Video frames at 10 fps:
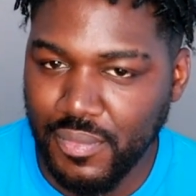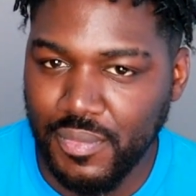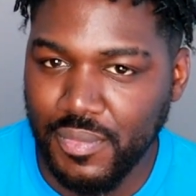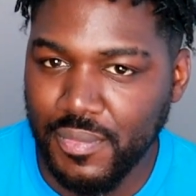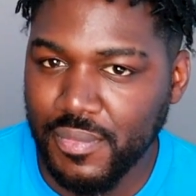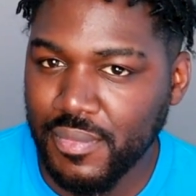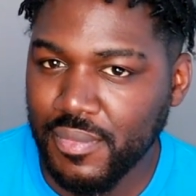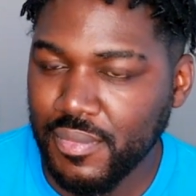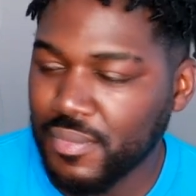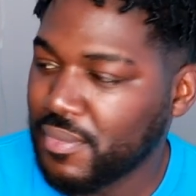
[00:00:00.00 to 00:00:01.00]

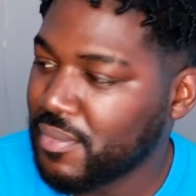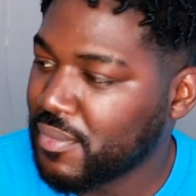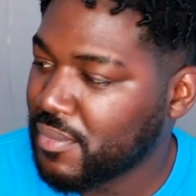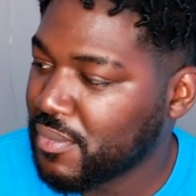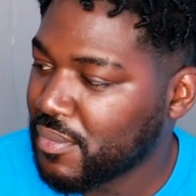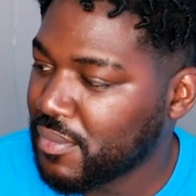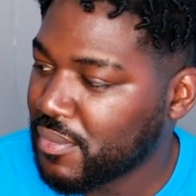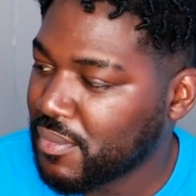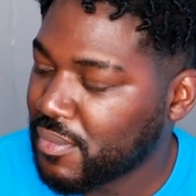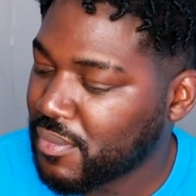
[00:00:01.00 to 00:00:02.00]

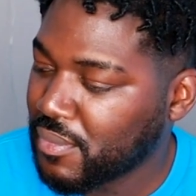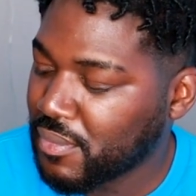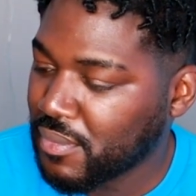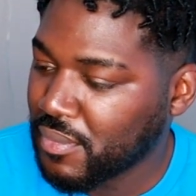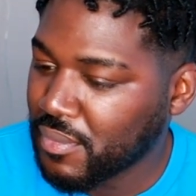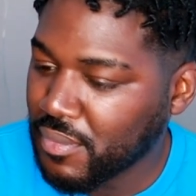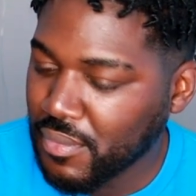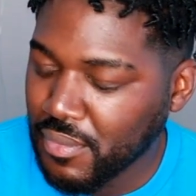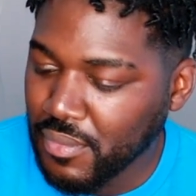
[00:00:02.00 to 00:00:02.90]
(silent)